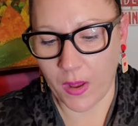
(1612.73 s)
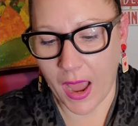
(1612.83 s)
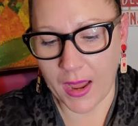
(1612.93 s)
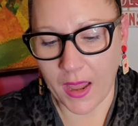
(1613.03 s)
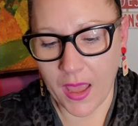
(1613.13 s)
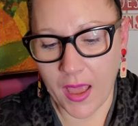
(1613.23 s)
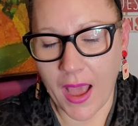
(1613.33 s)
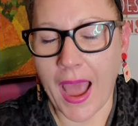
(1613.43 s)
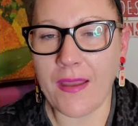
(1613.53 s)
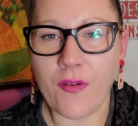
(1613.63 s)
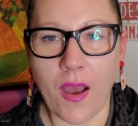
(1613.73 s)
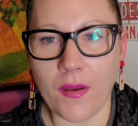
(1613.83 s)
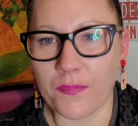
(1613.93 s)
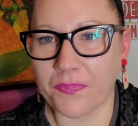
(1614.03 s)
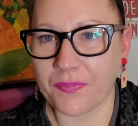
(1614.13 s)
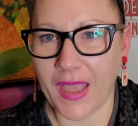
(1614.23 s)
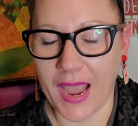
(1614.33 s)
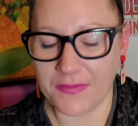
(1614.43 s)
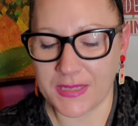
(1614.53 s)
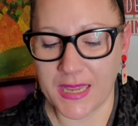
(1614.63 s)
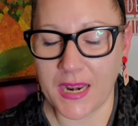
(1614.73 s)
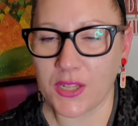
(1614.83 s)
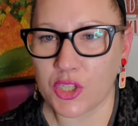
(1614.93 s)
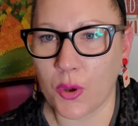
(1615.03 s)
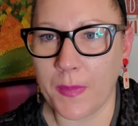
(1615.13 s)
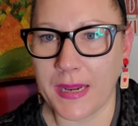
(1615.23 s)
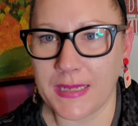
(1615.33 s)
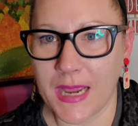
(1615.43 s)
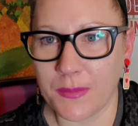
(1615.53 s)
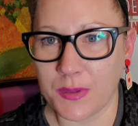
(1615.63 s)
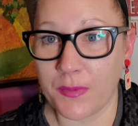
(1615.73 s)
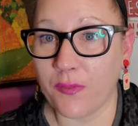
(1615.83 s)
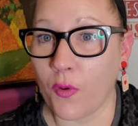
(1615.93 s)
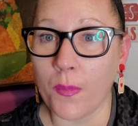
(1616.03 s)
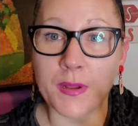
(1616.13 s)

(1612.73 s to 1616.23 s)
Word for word: I I've I've said it so many times before,